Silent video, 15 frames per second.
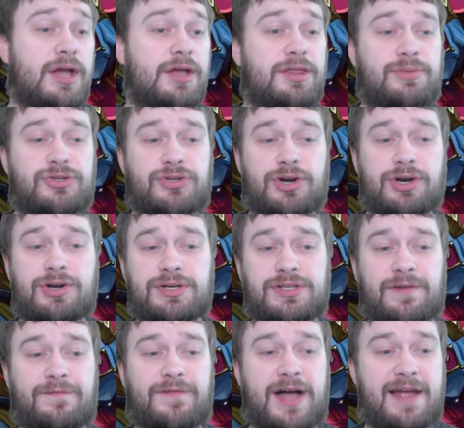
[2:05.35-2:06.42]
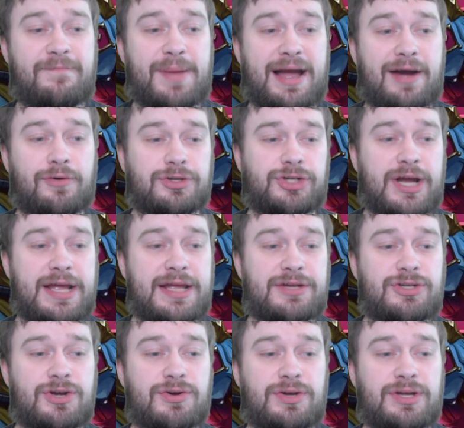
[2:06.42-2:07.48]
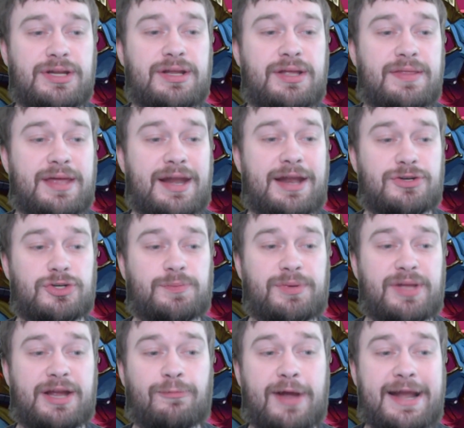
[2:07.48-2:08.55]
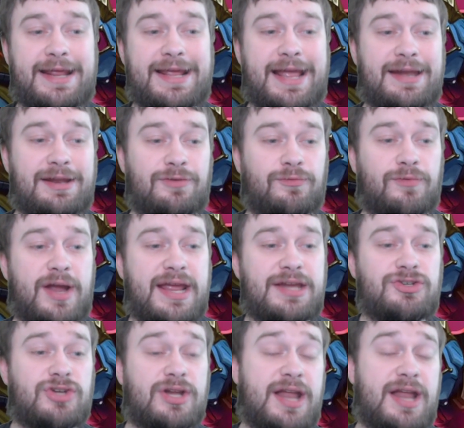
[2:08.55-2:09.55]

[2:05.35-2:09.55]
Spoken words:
The Berserker is a 5 power giant token that enters play ready and in rage,